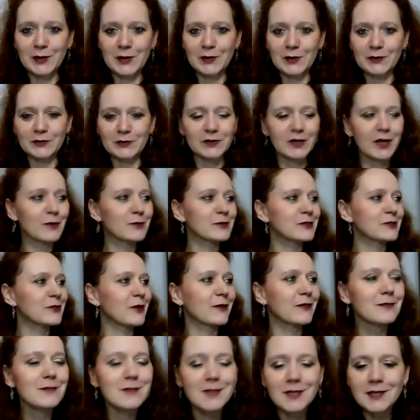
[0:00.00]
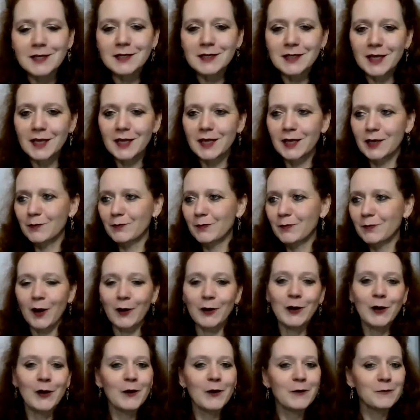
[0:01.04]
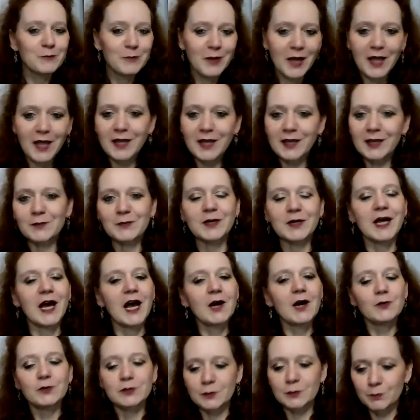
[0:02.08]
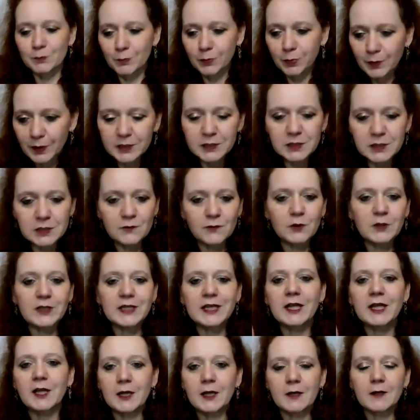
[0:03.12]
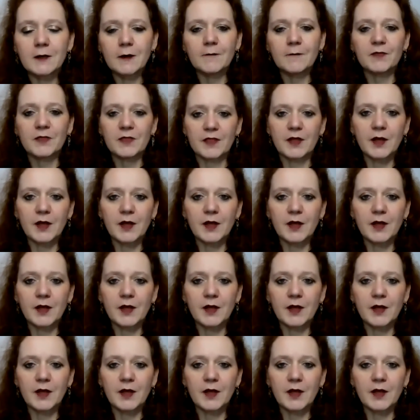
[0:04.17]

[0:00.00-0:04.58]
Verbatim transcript: the laundry. I was not thinking about paying a bill. I was blissfully in